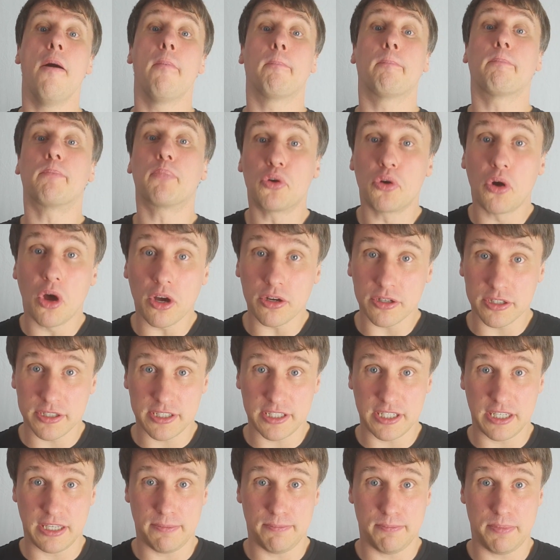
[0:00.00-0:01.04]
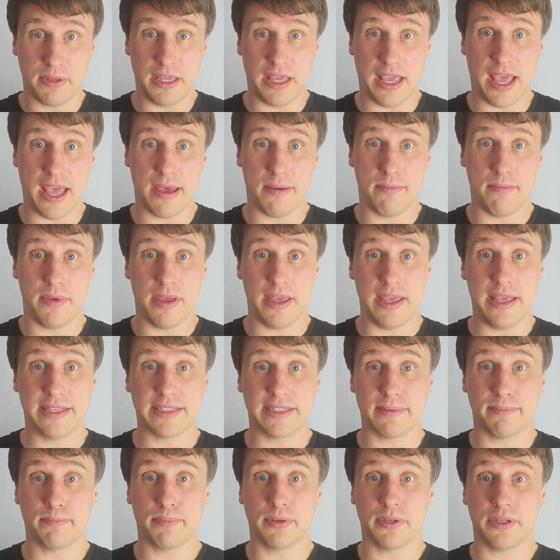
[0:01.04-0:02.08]
Proxy PM is
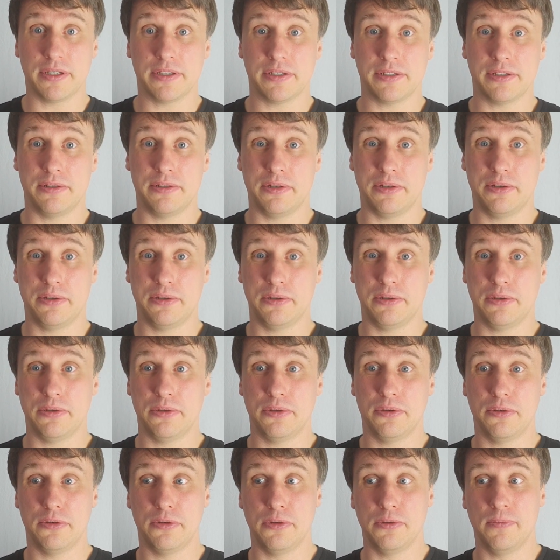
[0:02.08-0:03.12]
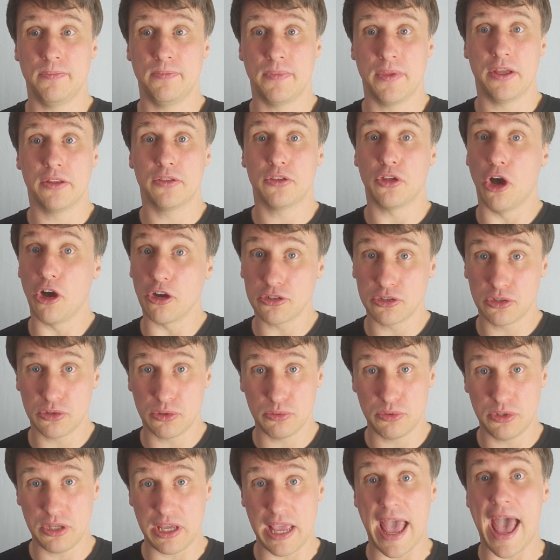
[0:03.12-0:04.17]
a person who talks
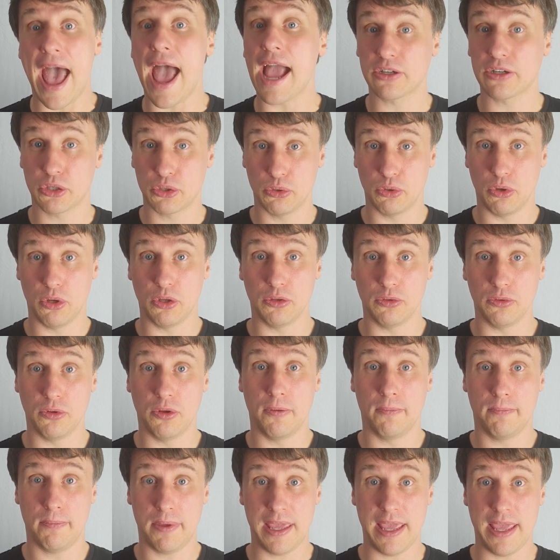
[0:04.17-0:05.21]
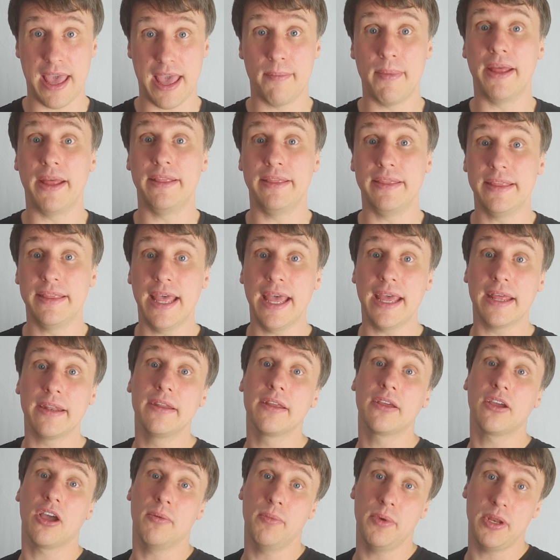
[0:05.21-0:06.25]
to the actual PM and then
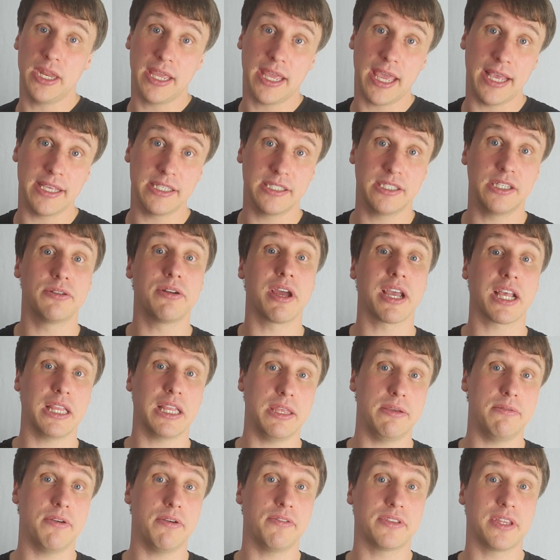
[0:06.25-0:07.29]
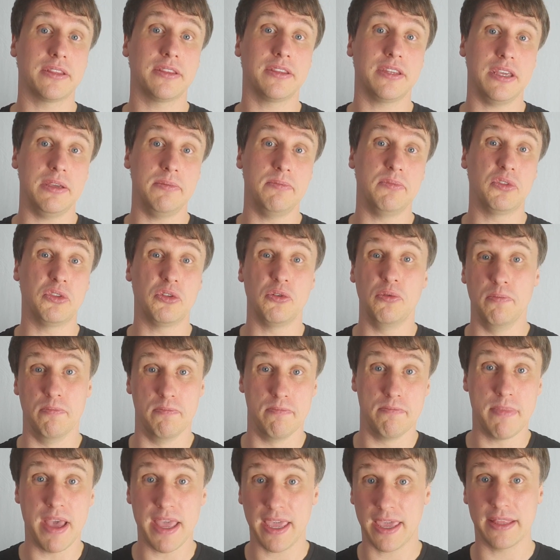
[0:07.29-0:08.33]
communicates directly with the team to
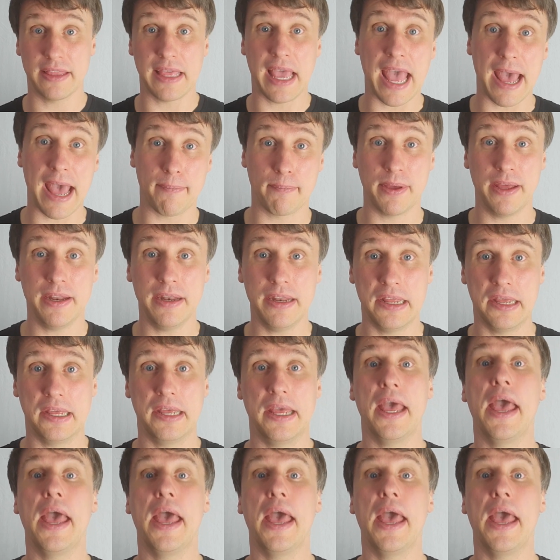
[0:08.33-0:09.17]
make it happen.